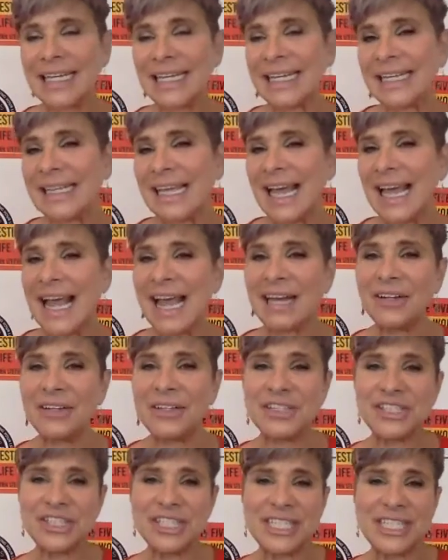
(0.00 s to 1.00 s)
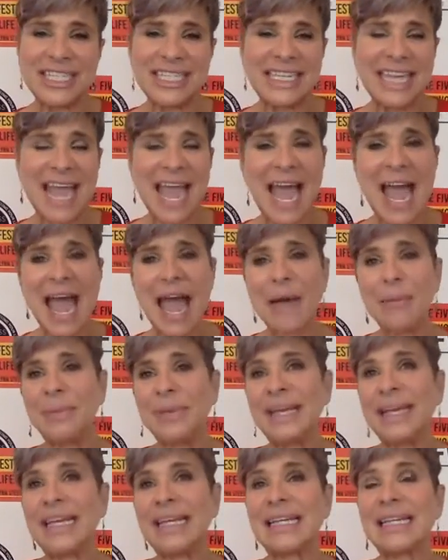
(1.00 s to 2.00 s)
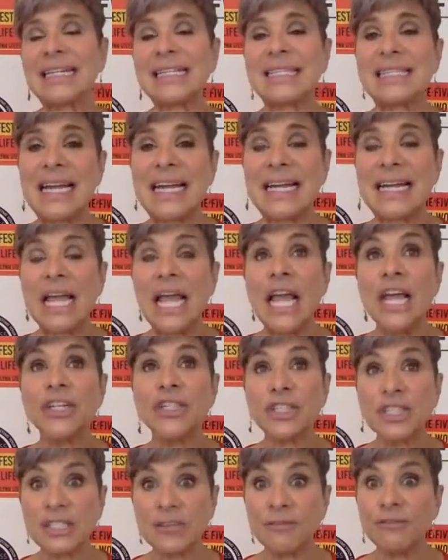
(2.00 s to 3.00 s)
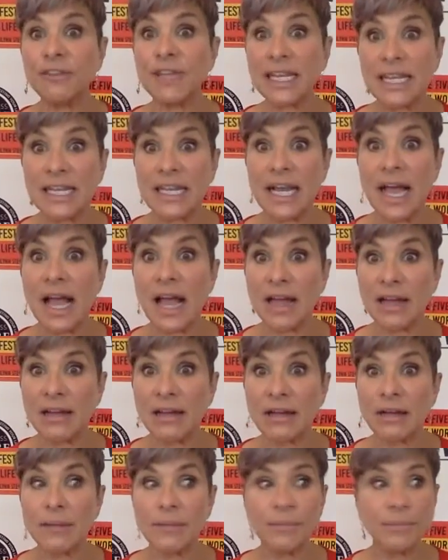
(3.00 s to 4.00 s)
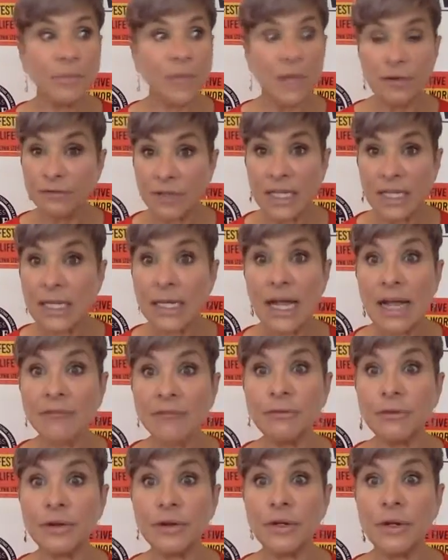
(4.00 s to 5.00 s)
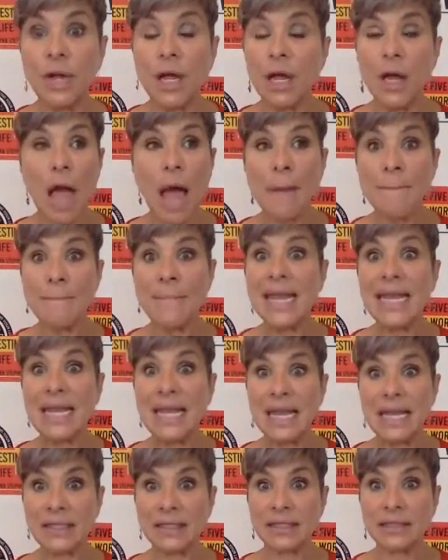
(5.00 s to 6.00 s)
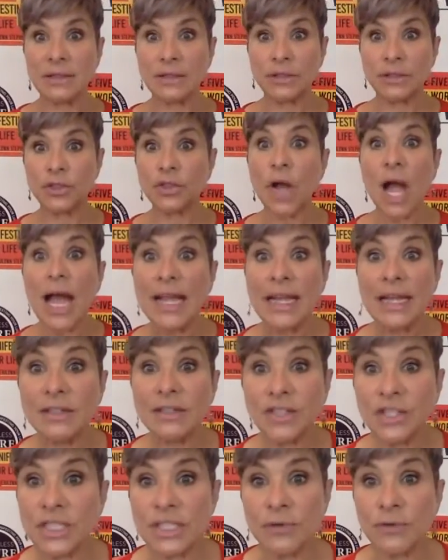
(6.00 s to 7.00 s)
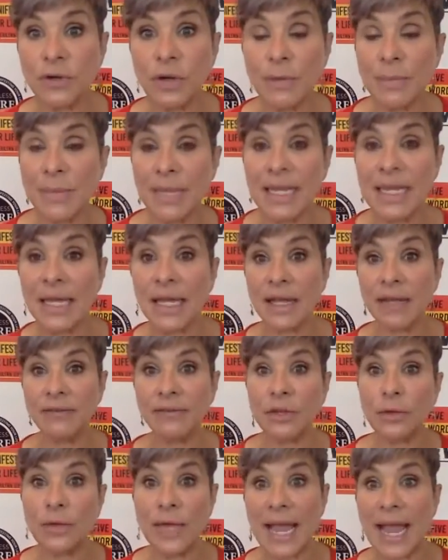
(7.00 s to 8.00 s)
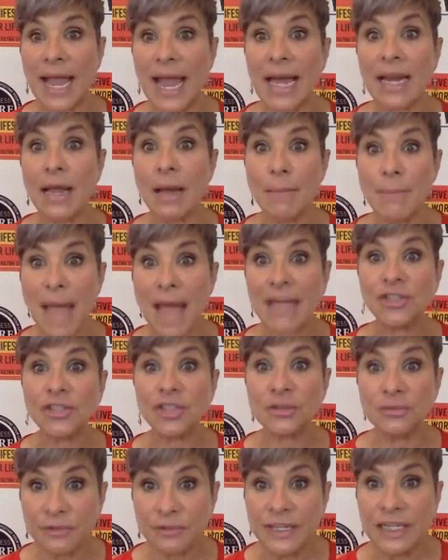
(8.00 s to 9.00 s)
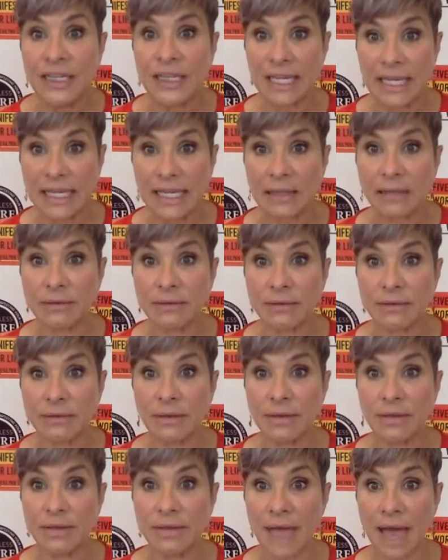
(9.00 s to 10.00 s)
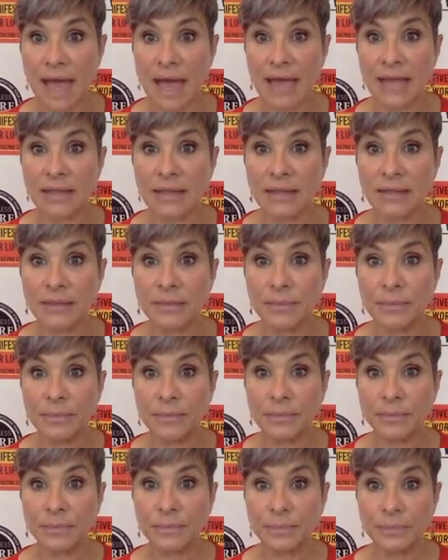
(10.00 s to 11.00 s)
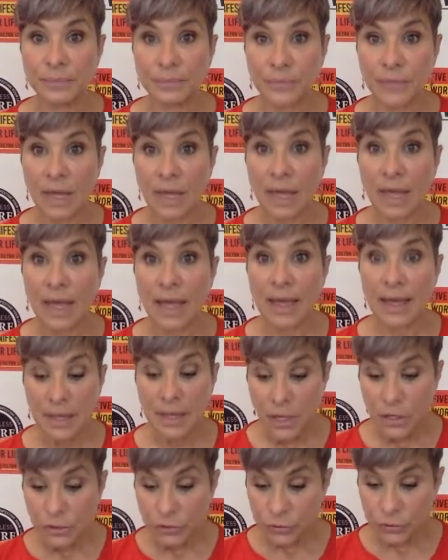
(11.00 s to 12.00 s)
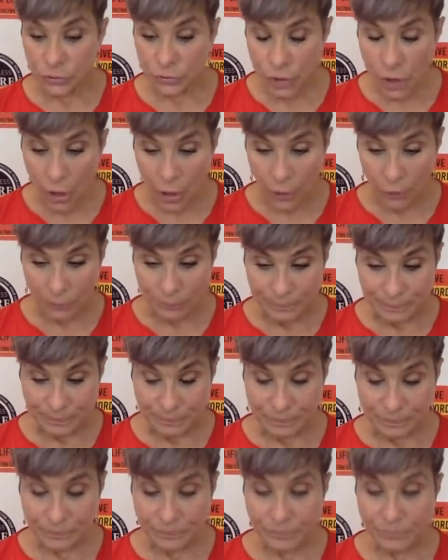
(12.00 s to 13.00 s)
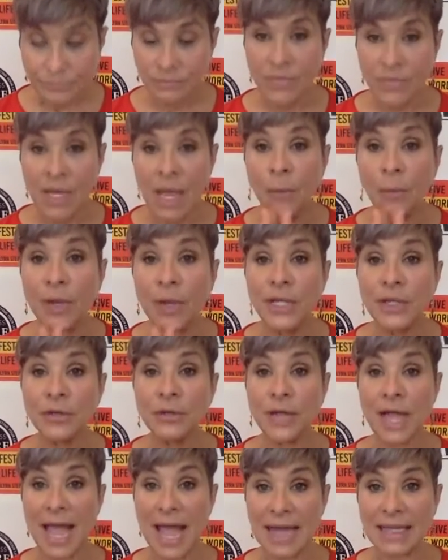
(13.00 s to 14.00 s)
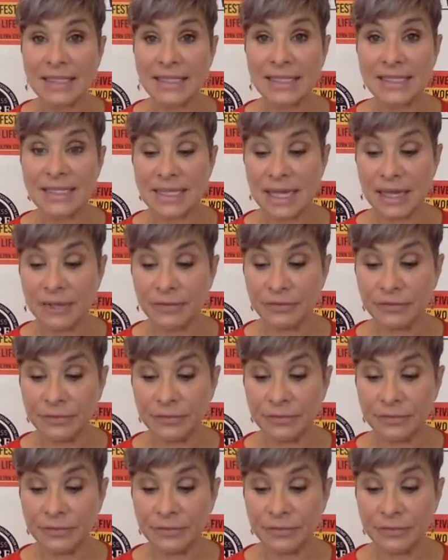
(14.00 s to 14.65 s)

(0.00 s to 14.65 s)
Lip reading: and that energy and happy and exciting. Just flick it on. Flick it on for a minute. Try it just for a minute if you can't imagine feeling that. Okay? So I want you to act as if,